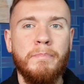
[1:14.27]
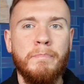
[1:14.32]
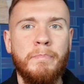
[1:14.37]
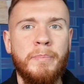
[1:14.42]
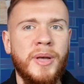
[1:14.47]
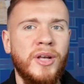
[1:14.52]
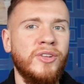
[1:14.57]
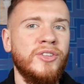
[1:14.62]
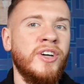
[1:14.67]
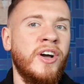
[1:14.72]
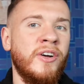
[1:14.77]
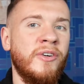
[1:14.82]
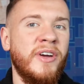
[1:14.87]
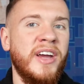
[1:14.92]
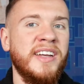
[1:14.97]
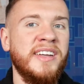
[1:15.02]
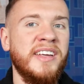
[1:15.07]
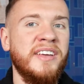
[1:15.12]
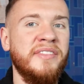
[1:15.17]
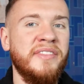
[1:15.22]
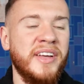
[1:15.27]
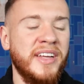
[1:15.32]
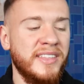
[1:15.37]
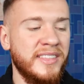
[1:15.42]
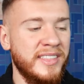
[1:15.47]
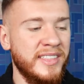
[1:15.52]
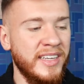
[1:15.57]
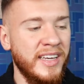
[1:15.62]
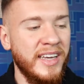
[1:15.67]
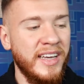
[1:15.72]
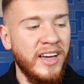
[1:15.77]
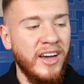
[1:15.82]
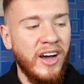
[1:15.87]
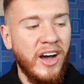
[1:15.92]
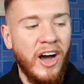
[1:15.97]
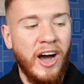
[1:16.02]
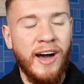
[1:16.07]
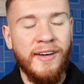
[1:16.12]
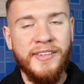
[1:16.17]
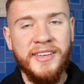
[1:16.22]
built on great defense.
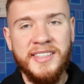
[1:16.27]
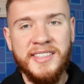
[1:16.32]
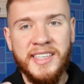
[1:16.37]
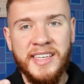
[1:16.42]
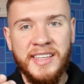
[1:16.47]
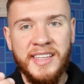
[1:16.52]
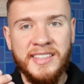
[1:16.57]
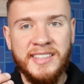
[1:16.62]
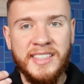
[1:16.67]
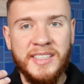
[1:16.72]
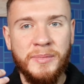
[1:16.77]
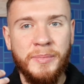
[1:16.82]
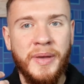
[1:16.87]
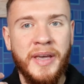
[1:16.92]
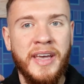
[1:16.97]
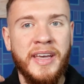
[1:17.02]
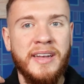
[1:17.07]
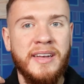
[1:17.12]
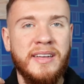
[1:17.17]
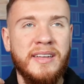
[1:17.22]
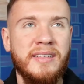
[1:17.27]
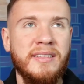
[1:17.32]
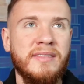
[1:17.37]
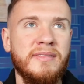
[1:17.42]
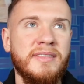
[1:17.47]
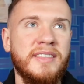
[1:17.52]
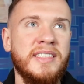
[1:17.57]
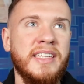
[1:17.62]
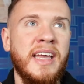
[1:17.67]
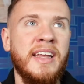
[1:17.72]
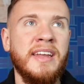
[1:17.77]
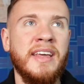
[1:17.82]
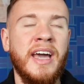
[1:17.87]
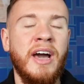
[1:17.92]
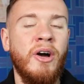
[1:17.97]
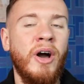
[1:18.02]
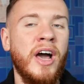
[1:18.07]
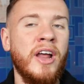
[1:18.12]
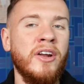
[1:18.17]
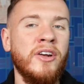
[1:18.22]
Obviously, this has been standing
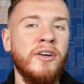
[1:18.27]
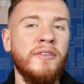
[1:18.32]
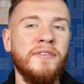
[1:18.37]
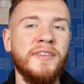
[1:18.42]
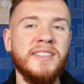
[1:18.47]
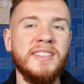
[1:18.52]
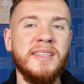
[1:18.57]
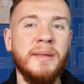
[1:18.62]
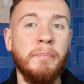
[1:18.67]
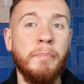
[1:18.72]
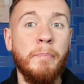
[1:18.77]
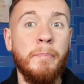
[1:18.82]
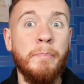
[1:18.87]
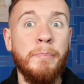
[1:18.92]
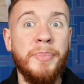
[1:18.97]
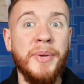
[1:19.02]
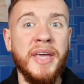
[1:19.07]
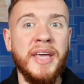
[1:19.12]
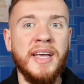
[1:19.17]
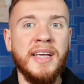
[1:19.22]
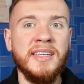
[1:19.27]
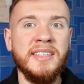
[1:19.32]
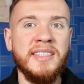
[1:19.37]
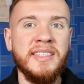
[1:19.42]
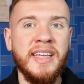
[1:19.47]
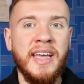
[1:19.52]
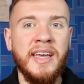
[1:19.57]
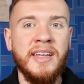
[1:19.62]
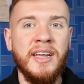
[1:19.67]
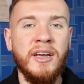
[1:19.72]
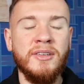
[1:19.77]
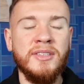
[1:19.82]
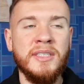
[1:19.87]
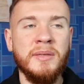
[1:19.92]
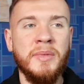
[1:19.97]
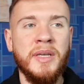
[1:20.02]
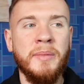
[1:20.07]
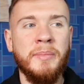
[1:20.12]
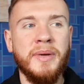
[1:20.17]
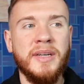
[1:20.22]
out. I don't know if it's the biggest standout
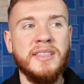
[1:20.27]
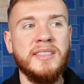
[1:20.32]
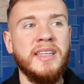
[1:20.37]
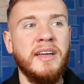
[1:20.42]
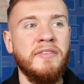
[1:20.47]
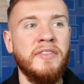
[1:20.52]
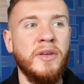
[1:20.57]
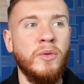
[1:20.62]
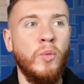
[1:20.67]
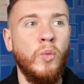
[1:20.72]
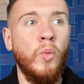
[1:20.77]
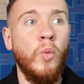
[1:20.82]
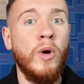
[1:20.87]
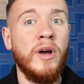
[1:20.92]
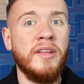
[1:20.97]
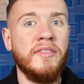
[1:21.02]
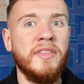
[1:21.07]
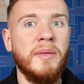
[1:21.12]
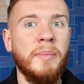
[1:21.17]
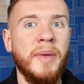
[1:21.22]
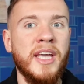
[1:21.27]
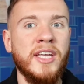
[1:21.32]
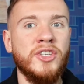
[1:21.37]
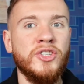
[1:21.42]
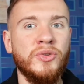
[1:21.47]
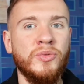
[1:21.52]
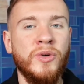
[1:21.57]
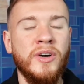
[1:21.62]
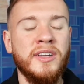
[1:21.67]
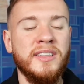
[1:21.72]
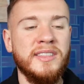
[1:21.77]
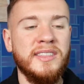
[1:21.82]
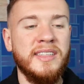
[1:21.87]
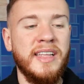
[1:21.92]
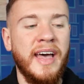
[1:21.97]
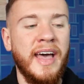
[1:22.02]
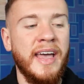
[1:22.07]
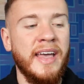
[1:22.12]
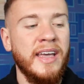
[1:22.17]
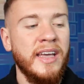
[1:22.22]
to me, but it's definitely one of the major ones
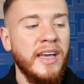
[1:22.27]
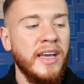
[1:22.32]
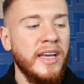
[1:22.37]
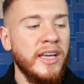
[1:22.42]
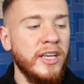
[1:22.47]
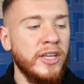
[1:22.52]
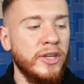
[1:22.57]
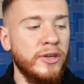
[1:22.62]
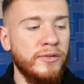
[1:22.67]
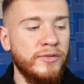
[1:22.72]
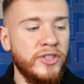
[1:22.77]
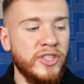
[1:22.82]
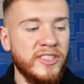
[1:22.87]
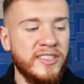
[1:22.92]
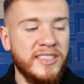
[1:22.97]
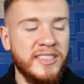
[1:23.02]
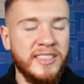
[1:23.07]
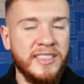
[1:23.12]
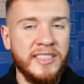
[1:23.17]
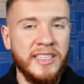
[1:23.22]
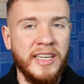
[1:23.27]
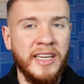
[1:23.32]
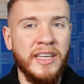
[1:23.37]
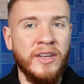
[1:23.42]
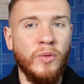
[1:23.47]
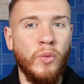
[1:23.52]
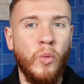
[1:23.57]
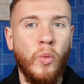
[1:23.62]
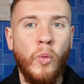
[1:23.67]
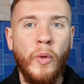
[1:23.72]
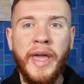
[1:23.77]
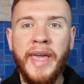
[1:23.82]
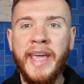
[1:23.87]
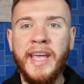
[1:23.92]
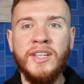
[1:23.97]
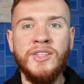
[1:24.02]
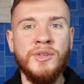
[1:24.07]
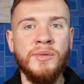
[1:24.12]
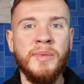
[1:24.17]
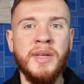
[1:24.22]
that you've just seen
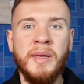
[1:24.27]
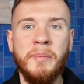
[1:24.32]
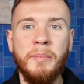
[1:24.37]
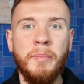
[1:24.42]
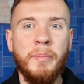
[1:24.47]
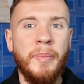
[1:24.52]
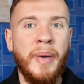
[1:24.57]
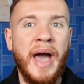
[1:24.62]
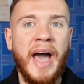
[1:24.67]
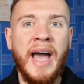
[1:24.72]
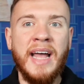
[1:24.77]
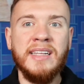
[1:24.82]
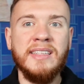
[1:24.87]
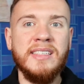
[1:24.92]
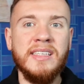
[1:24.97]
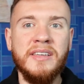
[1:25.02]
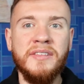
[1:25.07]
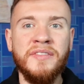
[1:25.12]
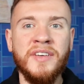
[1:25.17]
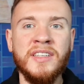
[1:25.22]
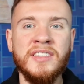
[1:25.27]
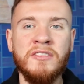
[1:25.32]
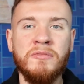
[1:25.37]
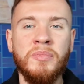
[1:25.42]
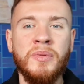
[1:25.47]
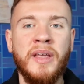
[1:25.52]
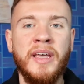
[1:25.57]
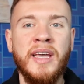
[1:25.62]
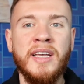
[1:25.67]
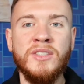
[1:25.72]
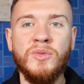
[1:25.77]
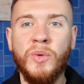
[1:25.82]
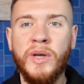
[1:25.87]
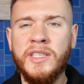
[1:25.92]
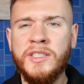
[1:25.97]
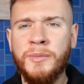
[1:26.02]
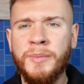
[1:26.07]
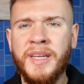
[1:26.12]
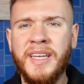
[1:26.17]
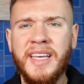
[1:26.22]
way too many bad defensive plays, way
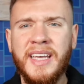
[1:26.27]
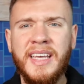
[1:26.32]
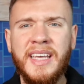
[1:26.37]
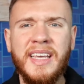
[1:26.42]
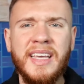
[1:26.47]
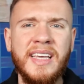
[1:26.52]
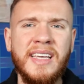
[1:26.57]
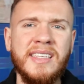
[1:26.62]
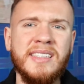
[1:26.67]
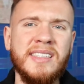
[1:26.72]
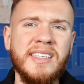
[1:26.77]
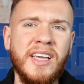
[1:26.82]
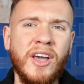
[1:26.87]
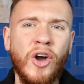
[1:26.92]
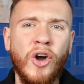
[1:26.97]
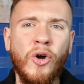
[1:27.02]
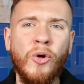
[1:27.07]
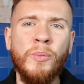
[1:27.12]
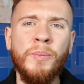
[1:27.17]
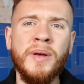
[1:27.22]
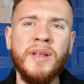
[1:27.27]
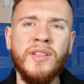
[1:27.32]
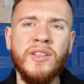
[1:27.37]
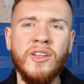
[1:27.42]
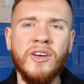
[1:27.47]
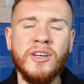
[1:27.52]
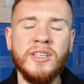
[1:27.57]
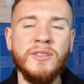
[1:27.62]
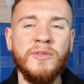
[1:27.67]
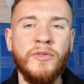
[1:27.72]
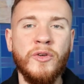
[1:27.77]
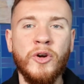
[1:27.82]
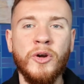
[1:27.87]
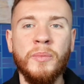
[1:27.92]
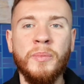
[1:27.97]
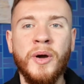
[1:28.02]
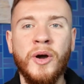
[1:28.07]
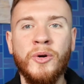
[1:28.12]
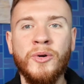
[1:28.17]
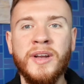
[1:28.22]
too many easy open looks
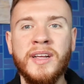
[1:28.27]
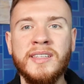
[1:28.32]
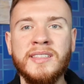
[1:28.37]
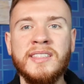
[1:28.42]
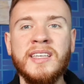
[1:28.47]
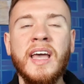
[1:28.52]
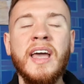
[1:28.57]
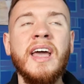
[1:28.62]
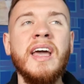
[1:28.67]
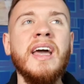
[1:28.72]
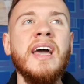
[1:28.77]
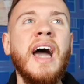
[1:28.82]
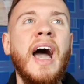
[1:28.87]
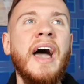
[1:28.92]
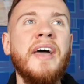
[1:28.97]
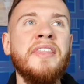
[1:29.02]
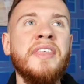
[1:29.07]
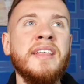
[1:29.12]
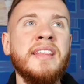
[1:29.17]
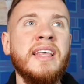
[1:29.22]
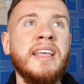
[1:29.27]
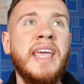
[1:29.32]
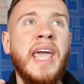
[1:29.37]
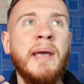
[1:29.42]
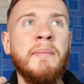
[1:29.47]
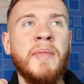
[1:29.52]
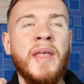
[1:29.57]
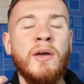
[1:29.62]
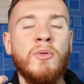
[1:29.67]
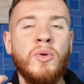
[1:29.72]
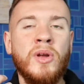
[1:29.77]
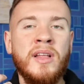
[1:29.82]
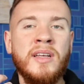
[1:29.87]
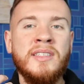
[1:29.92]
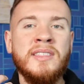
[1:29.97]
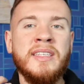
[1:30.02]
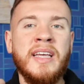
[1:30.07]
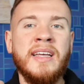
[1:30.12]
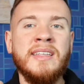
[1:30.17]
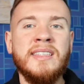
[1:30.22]
for opponents. I think the game that really
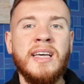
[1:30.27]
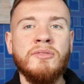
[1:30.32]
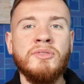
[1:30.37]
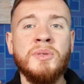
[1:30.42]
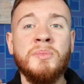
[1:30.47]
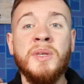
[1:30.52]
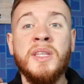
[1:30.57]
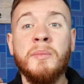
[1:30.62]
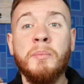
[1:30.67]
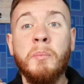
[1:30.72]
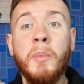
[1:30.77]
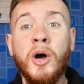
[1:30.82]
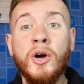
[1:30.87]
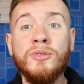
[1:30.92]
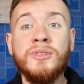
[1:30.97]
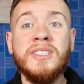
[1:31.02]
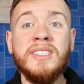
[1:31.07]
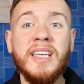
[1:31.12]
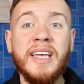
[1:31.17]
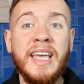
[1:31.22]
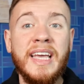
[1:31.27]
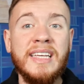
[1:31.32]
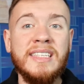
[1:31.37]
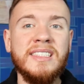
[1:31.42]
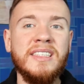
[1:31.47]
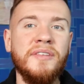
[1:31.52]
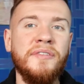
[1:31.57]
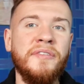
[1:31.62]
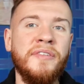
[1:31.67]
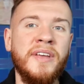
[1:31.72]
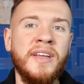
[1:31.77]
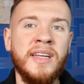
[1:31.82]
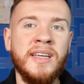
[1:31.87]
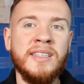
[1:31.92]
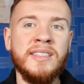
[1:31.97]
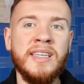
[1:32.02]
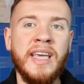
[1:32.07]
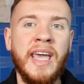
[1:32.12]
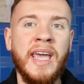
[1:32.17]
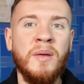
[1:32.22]
stands out to me the most is the
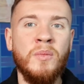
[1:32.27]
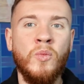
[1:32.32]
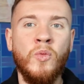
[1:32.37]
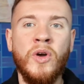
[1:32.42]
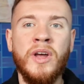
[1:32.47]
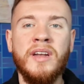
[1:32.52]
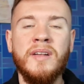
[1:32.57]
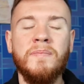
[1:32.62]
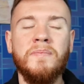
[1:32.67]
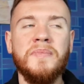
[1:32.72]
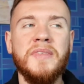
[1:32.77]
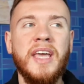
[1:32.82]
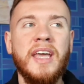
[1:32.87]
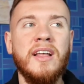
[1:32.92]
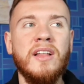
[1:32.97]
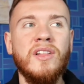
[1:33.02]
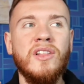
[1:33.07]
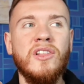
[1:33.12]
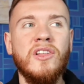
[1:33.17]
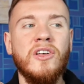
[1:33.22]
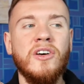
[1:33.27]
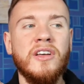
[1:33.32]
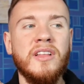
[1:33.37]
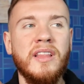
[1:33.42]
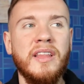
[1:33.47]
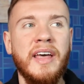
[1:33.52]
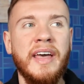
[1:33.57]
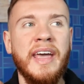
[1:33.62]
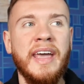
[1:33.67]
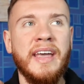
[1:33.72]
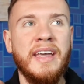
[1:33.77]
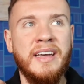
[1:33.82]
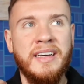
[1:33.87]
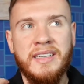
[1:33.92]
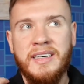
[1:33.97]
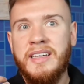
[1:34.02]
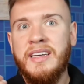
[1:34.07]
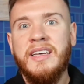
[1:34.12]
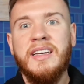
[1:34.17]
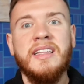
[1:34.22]
Phoenix game when it looked like
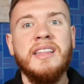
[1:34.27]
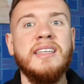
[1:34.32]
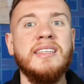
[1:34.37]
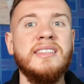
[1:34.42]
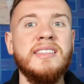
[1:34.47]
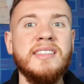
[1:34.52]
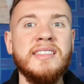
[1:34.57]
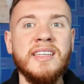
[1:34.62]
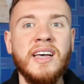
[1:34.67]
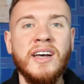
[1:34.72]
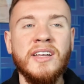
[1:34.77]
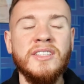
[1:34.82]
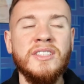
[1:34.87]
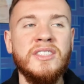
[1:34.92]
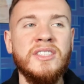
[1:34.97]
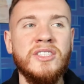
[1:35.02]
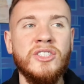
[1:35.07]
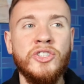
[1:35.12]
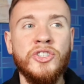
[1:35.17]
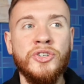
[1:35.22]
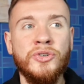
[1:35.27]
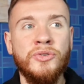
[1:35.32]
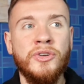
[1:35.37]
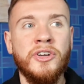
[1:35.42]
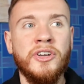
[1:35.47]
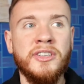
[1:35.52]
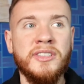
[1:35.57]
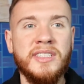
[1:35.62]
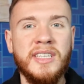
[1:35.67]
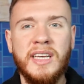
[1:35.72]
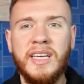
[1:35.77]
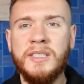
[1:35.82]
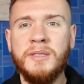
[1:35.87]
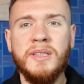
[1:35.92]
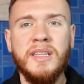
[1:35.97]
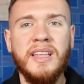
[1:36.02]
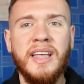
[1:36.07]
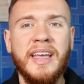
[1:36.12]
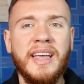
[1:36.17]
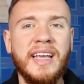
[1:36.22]
the Suns
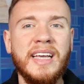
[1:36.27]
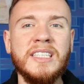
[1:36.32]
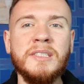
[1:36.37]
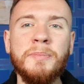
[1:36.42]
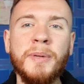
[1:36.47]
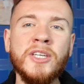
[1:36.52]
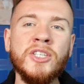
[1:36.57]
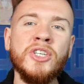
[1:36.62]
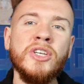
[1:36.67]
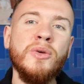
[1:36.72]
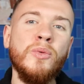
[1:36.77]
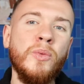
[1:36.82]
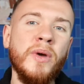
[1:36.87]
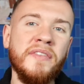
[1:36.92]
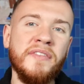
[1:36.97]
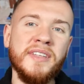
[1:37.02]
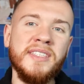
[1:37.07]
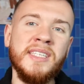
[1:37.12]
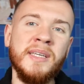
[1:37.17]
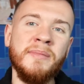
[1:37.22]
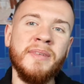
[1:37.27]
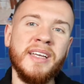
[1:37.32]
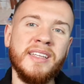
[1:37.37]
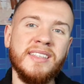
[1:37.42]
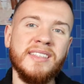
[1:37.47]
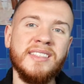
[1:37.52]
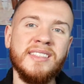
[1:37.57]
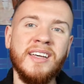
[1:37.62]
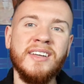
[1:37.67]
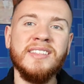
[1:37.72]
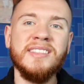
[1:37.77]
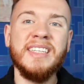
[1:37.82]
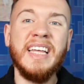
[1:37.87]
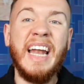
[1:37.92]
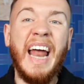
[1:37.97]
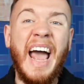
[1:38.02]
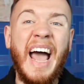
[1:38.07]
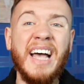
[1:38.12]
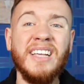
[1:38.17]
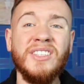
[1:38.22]
shooters, like especially with a team like the Suns
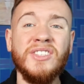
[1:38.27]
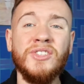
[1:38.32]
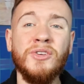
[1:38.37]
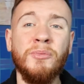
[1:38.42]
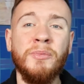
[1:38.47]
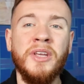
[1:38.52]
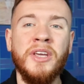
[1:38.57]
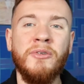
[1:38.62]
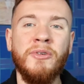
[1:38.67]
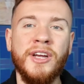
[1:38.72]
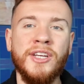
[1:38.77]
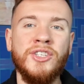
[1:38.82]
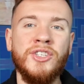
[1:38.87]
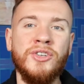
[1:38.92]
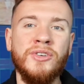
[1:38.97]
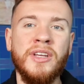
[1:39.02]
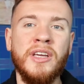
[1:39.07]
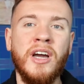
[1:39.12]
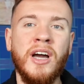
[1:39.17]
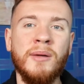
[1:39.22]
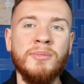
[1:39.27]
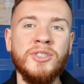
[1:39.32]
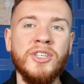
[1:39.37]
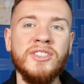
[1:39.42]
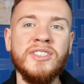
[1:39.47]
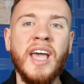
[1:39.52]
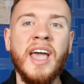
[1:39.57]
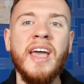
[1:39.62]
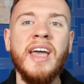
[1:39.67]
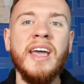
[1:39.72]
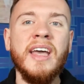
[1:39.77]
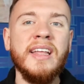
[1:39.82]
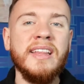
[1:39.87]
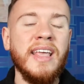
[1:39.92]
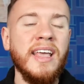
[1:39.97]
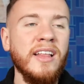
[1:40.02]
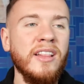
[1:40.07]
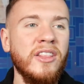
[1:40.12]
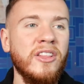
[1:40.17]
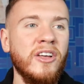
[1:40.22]
that has so many great shooting options,
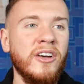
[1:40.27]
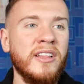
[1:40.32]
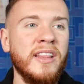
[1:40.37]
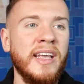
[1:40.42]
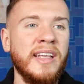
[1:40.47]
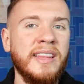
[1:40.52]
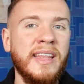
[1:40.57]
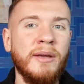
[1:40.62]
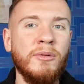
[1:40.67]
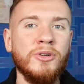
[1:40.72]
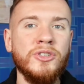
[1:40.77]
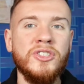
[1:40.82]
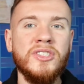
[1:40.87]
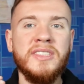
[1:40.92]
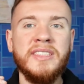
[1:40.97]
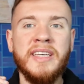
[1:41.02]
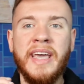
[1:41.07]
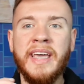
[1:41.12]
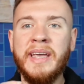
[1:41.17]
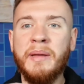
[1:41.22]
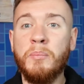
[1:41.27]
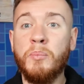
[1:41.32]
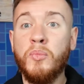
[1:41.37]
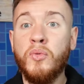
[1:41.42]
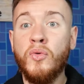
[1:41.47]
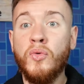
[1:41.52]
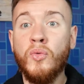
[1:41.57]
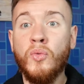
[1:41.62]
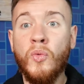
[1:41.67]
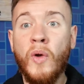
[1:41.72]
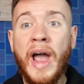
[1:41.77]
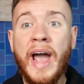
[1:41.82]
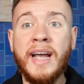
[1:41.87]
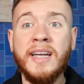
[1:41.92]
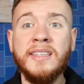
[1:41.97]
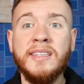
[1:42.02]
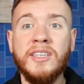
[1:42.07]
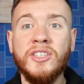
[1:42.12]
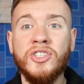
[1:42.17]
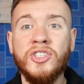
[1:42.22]
they looked like they were just taking practice